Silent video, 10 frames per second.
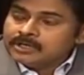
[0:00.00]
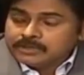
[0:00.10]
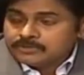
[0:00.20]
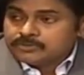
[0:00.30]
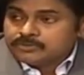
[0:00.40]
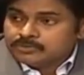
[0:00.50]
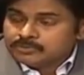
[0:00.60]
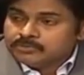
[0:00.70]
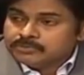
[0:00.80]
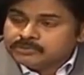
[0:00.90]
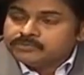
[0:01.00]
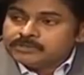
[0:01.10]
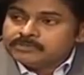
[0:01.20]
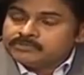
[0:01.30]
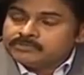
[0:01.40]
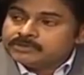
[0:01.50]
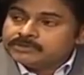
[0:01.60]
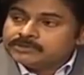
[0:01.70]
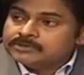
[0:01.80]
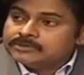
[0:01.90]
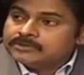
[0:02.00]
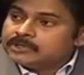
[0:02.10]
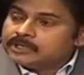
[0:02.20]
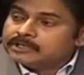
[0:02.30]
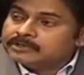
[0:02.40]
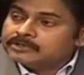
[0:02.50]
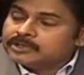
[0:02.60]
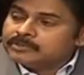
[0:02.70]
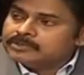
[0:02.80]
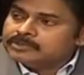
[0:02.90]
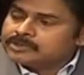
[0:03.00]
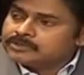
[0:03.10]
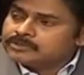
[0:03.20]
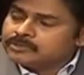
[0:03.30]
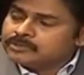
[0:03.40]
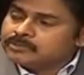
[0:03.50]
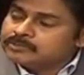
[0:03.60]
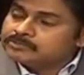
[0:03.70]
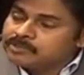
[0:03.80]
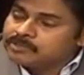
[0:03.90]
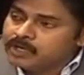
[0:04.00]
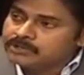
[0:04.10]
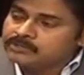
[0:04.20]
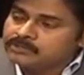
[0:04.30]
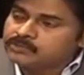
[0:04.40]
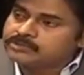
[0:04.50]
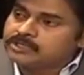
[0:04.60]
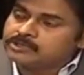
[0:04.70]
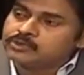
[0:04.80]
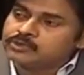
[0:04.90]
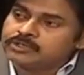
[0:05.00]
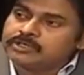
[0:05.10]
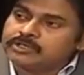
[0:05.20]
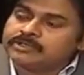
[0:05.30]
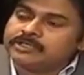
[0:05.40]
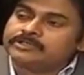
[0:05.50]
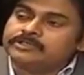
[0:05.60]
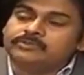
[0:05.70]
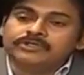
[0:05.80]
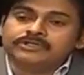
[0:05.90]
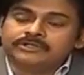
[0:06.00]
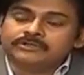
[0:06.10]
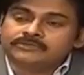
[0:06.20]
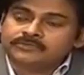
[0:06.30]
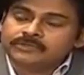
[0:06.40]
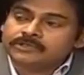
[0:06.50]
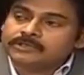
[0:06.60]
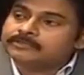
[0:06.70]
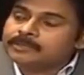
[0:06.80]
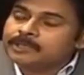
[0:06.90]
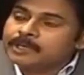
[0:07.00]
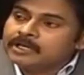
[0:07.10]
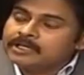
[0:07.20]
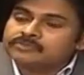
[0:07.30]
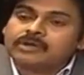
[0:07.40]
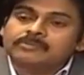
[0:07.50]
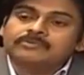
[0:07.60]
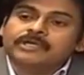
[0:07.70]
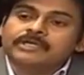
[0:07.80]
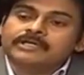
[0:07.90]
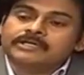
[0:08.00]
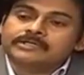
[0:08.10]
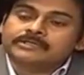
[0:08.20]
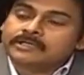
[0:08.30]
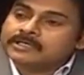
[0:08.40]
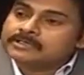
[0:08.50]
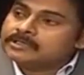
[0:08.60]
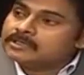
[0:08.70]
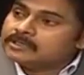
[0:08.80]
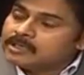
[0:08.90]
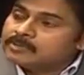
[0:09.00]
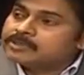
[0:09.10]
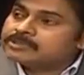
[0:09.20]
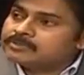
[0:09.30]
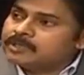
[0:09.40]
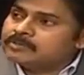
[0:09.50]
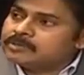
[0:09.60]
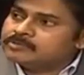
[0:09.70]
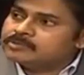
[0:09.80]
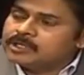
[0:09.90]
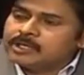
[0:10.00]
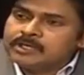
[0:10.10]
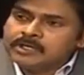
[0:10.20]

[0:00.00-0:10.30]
I don't know, definitely my father, like other communists, I don't know, but, but my father was also a great devotee of uh, uh, Swami Vivekananda and uh, Ramakrishna Paramahamsa.